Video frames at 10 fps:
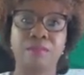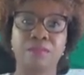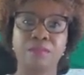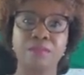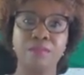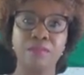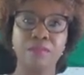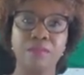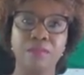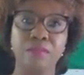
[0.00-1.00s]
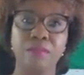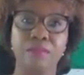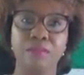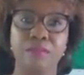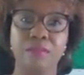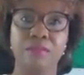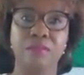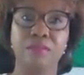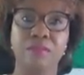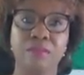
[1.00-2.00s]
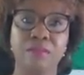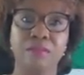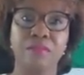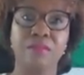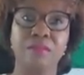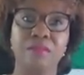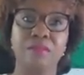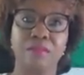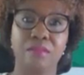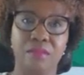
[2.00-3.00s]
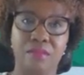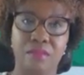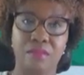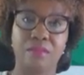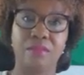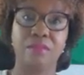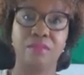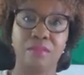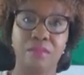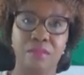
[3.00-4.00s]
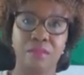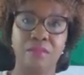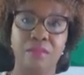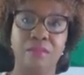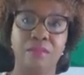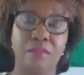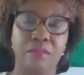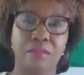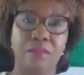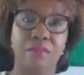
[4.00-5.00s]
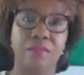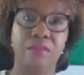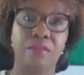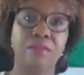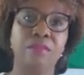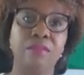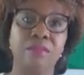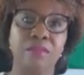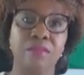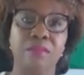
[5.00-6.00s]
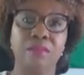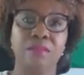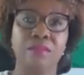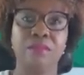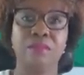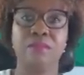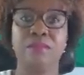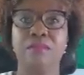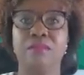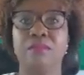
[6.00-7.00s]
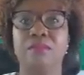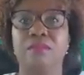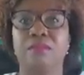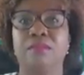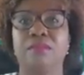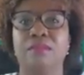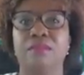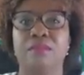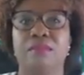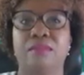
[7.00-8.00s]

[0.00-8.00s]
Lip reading: No words are spoken by the person on screen.